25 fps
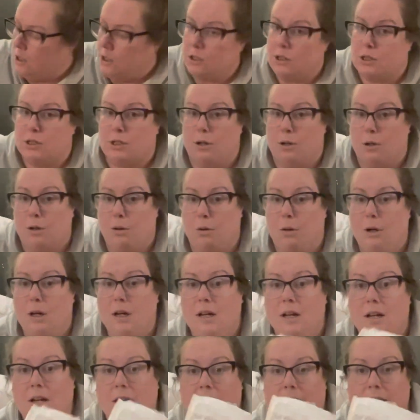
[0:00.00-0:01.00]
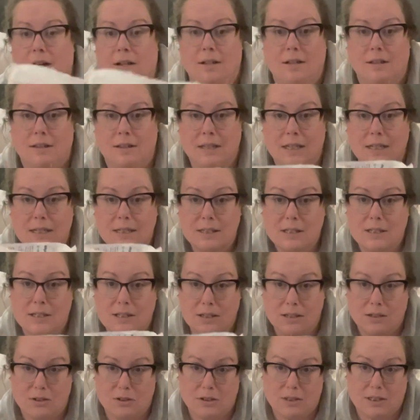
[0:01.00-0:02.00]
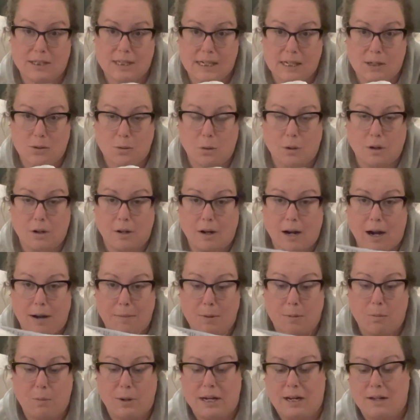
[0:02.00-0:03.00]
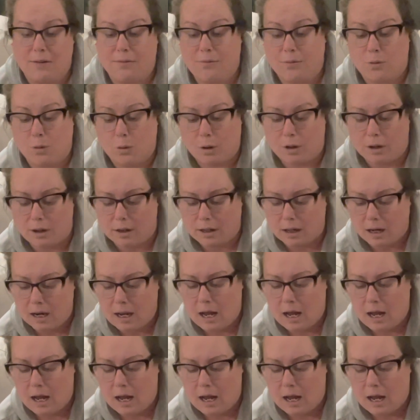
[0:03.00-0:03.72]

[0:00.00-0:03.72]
So this seed order I've been waiting for.